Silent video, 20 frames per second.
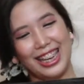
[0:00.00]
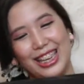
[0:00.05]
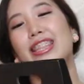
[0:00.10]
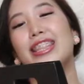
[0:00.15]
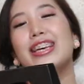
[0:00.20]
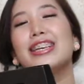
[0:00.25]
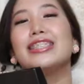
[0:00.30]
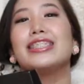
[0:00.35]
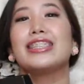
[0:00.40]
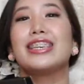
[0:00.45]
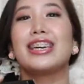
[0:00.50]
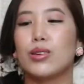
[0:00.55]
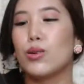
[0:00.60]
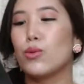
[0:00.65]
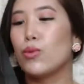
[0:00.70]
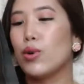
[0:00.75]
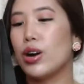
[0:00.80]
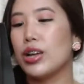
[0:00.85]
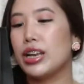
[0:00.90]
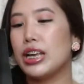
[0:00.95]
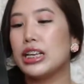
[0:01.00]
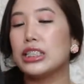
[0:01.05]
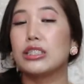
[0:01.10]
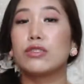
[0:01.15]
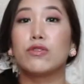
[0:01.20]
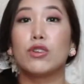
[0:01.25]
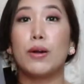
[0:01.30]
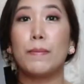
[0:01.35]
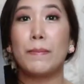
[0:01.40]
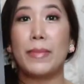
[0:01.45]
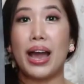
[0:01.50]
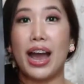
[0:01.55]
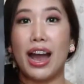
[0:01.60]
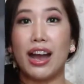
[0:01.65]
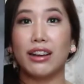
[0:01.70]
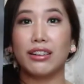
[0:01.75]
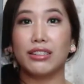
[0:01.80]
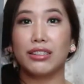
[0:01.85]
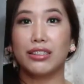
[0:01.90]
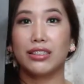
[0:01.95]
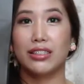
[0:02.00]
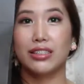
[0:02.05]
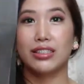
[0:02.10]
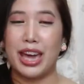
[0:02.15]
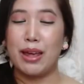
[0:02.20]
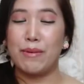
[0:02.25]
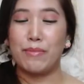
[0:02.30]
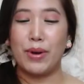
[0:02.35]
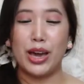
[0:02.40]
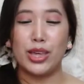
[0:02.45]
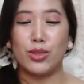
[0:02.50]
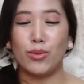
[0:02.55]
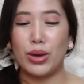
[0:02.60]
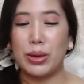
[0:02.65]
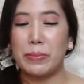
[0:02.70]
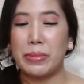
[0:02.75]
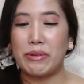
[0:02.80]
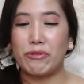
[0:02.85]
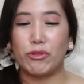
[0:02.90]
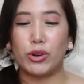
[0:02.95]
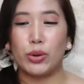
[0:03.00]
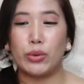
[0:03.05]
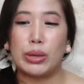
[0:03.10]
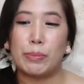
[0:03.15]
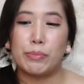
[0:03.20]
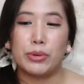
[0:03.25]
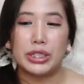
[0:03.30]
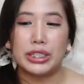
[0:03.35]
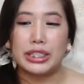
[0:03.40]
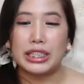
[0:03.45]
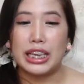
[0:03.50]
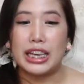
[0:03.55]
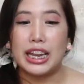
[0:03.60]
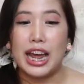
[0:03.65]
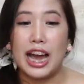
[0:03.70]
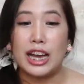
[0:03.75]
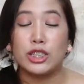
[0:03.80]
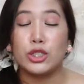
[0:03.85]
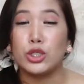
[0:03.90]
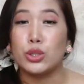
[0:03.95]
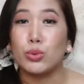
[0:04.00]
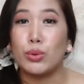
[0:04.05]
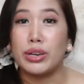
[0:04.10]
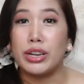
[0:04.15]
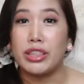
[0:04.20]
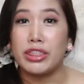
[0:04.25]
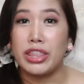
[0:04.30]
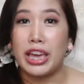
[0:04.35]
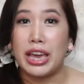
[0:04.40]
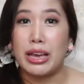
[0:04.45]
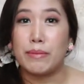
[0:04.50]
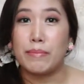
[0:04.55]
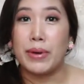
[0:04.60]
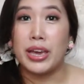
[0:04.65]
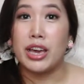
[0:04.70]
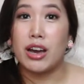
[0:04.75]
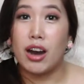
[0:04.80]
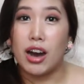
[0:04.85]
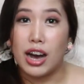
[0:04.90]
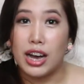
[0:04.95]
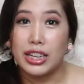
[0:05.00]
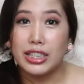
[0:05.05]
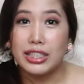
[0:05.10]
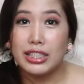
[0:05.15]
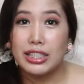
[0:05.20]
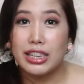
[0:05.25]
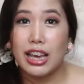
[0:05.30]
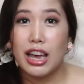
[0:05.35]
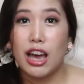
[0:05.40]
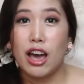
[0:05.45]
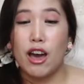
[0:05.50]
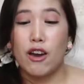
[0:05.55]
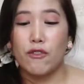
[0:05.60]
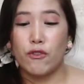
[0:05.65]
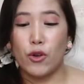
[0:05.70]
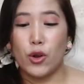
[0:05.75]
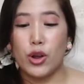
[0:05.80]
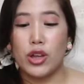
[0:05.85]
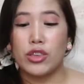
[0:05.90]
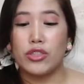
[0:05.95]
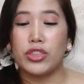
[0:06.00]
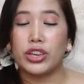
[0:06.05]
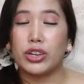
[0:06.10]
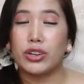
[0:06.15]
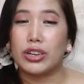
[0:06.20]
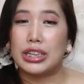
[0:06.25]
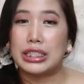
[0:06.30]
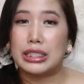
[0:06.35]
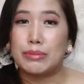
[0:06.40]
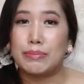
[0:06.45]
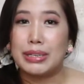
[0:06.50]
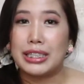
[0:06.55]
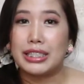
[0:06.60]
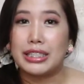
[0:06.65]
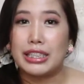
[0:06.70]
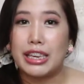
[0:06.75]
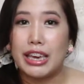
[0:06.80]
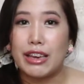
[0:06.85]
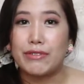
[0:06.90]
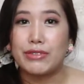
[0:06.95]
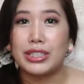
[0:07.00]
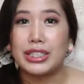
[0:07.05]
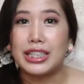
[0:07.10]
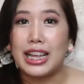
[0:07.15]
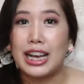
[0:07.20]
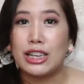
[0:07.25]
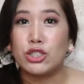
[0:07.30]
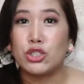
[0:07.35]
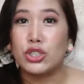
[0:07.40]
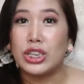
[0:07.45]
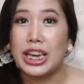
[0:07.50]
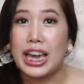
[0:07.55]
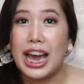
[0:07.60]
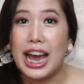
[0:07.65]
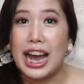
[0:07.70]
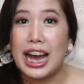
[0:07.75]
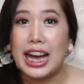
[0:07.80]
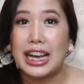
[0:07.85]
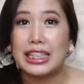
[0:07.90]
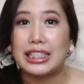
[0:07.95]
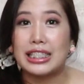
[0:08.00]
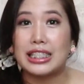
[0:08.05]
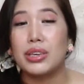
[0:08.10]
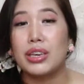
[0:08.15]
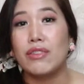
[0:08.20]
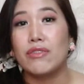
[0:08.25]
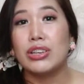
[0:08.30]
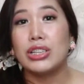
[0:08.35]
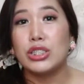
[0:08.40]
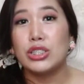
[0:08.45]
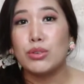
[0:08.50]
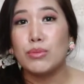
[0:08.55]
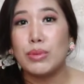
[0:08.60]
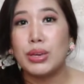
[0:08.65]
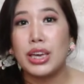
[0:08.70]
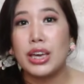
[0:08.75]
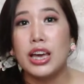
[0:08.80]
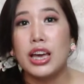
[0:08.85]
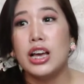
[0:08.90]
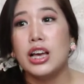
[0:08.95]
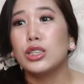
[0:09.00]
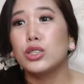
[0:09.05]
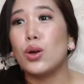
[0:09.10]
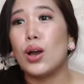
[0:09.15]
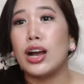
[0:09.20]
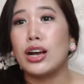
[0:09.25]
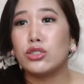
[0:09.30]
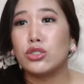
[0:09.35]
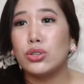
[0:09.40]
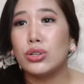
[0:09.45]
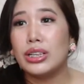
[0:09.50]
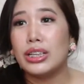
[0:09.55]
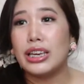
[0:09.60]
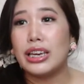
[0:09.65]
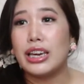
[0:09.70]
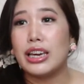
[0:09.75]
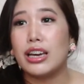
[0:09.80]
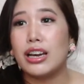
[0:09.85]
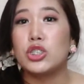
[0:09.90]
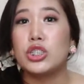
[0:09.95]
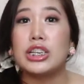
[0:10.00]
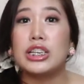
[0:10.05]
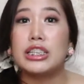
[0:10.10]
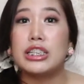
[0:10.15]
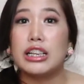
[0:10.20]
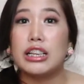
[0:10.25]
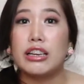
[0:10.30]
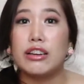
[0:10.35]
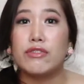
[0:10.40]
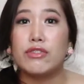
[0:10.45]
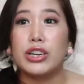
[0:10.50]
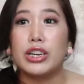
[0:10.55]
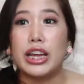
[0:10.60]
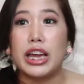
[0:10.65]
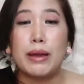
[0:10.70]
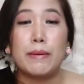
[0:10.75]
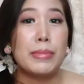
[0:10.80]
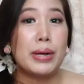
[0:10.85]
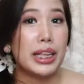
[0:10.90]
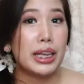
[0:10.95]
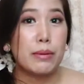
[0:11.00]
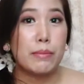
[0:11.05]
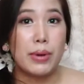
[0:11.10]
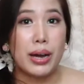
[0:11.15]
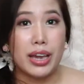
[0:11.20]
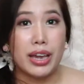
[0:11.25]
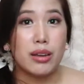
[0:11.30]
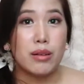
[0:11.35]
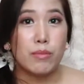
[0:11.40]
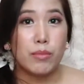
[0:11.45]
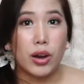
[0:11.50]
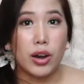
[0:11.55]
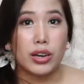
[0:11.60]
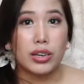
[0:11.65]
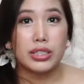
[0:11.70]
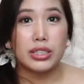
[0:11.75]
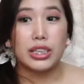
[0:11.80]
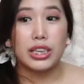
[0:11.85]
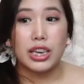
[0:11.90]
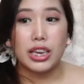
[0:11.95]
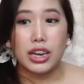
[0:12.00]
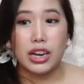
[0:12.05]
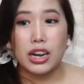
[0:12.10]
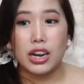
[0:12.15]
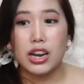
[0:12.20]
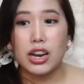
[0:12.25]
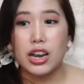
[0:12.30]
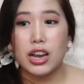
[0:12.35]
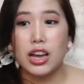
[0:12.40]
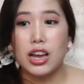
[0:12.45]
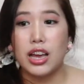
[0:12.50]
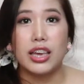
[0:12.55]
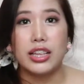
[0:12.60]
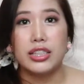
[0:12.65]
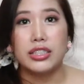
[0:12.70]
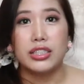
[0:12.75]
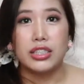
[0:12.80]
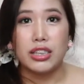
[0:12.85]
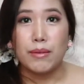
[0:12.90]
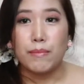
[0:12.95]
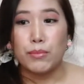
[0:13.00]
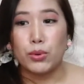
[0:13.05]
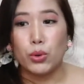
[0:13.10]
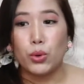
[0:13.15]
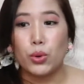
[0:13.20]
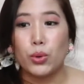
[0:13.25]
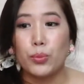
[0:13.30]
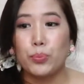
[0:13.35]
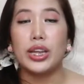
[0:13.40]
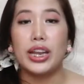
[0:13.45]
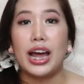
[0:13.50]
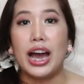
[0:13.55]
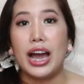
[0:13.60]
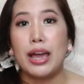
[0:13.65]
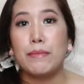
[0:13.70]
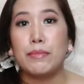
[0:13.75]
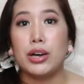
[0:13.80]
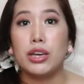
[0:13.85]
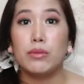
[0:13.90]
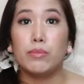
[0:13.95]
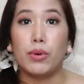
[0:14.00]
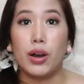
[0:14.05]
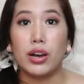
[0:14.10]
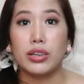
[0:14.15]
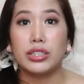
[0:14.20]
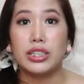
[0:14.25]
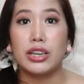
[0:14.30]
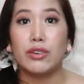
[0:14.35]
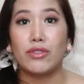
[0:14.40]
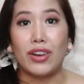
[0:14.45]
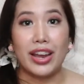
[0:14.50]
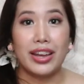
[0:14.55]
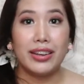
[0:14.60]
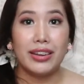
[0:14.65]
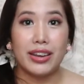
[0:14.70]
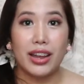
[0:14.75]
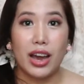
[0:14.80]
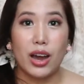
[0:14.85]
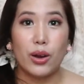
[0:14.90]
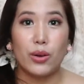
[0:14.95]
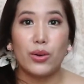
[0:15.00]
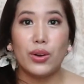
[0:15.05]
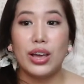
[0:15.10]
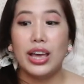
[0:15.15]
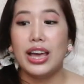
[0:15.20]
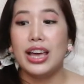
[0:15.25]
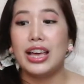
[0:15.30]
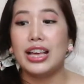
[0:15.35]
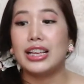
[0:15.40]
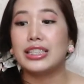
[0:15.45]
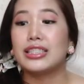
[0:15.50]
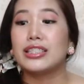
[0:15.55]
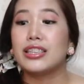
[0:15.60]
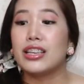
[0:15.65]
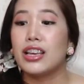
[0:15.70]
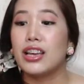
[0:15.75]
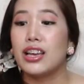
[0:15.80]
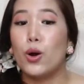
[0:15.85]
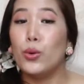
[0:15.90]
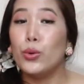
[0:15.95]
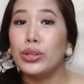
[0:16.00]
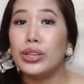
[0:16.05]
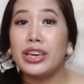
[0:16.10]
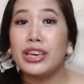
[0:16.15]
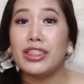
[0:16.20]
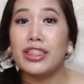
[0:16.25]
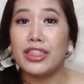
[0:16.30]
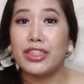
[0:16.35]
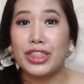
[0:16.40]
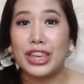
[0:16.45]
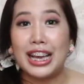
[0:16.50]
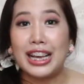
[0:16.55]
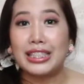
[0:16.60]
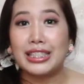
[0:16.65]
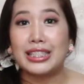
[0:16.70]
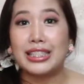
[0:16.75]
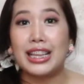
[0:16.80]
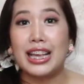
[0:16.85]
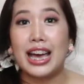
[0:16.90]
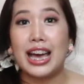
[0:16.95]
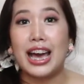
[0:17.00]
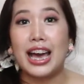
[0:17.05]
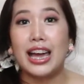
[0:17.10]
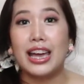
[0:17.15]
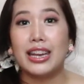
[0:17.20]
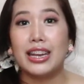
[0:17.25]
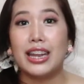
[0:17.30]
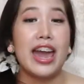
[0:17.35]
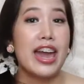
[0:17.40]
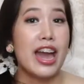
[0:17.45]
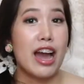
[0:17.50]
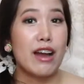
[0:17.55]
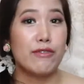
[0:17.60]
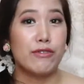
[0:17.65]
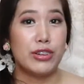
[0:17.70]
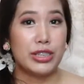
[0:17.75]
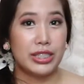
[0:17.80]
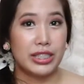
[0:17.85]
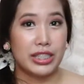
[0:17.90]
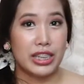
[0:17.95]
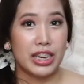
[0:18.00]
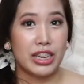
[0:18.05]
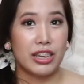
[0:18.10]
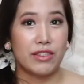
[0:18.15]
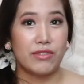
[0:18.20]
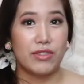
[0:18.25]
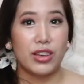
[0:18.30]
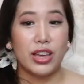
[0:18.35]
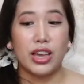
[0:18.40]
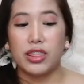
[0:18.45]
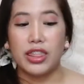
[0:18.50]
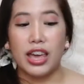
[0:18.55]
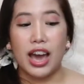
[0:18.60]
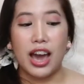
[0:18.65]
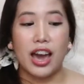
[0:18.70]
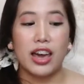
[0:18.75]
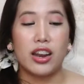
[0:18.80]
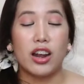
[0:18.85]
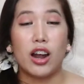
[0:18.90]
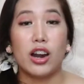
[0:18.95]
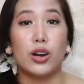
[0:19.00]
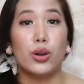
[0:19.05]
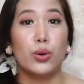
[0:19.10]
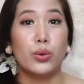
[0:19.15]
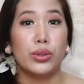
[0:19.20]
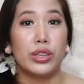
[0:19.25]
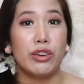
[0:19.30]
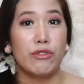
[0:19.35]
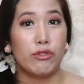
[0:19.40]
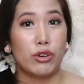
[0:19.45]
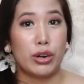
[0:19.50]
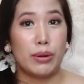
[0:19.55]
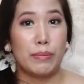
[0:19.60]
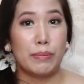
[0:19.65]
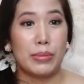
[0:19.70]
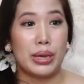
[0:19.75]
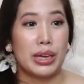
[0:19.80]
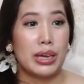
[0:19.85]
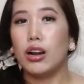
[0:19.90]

This one is from Matt. And by the way, before we proceed, I just want to thank my aunt for the Christmas gifts that she has given to me. So actually, she delivered a balikbayan box here in Cebu. What I'm unboxing right now is only the things that I have received that are only for me.